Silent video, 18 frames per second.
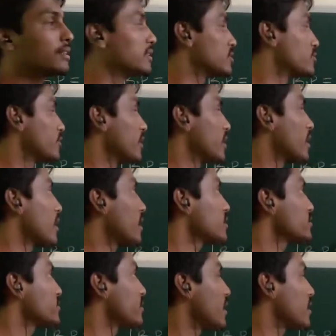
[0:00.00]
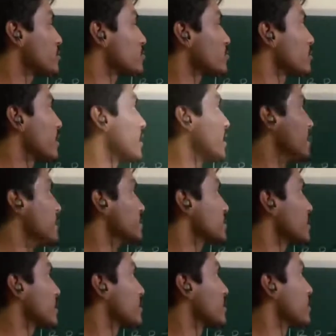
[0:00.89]
This will cause
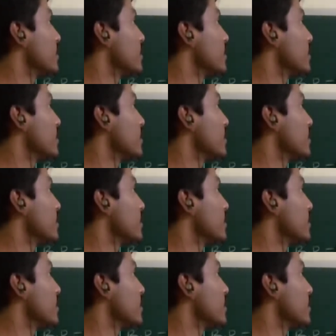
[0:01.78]
vasodilation.